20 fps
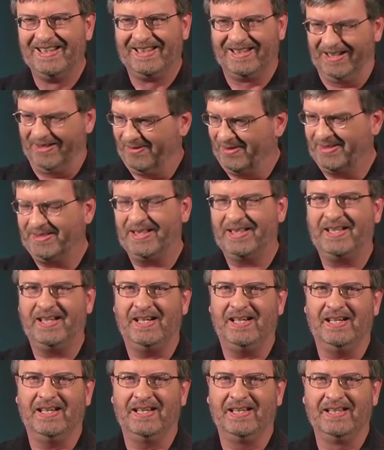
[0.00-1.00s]
there was a
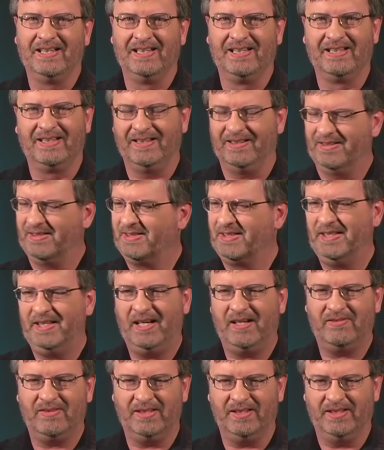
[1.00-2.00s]
God. There is a
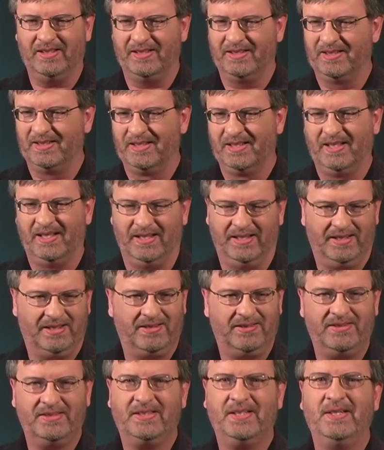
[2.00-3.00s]
heaven and
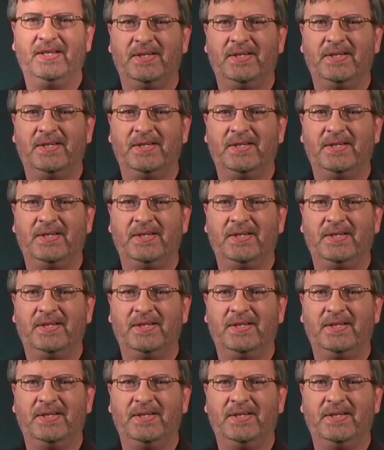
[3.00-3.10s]
there is a